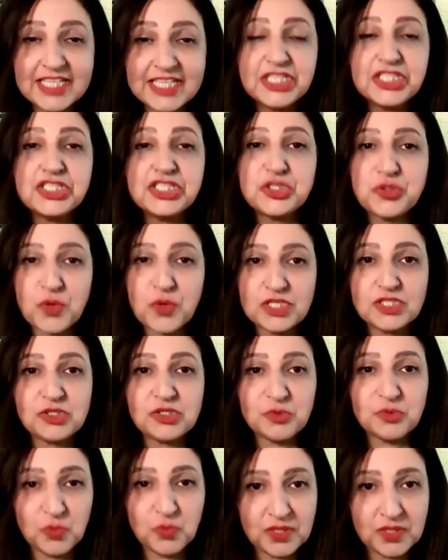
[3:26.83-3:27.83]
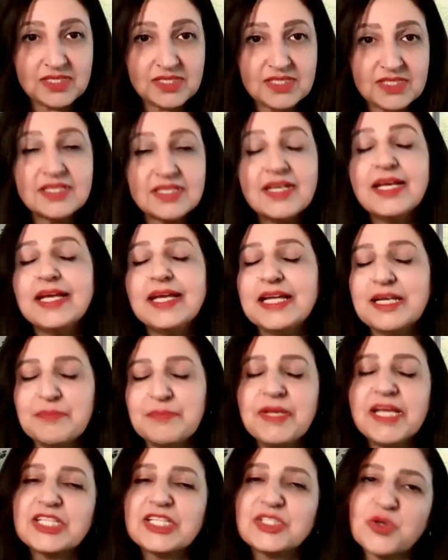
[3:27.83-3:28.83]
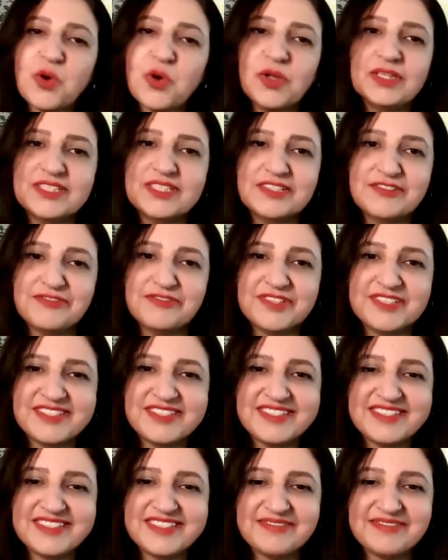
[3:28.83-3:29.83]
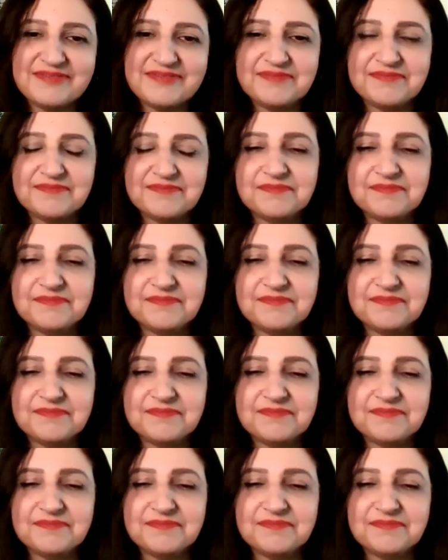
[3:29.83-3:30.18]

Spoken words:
right choice of words, it makes all the difference.